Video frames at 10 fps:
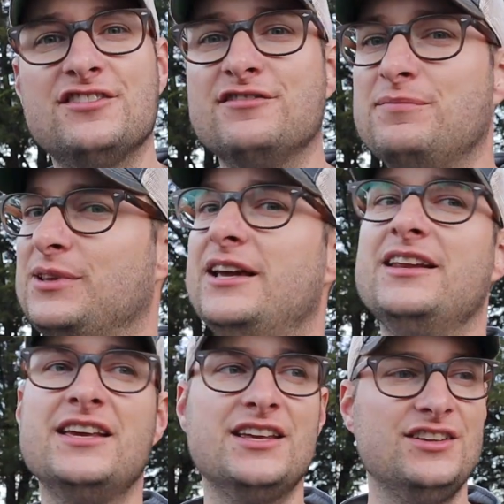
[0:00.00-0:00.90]
of
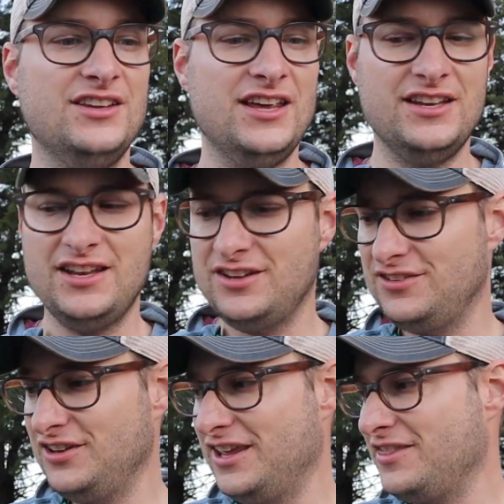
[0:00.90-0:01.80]
plating
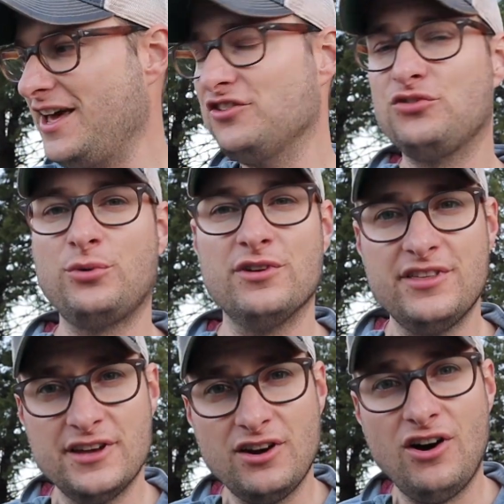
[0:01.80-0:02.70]
and that sort of
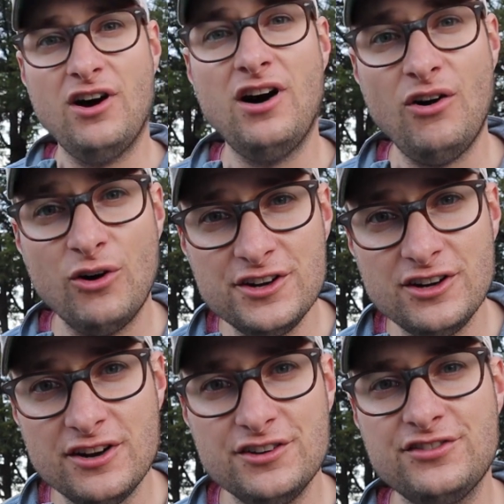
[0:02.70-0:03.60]
thing on your
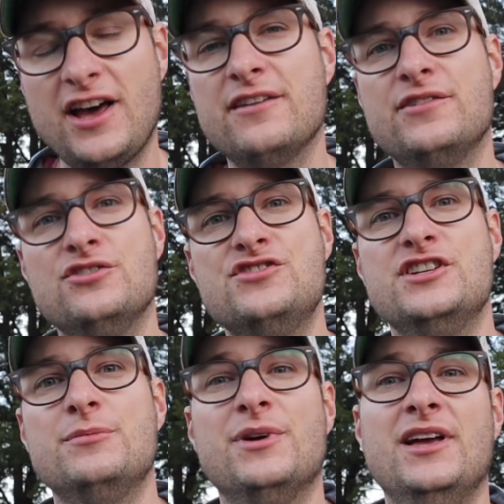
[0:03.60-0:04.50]
underside of your
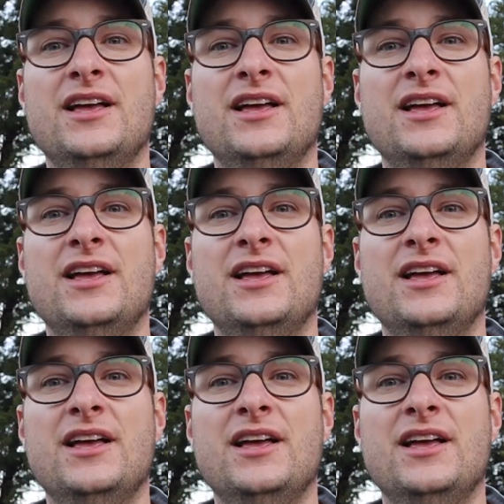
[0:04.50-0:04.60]
Jeep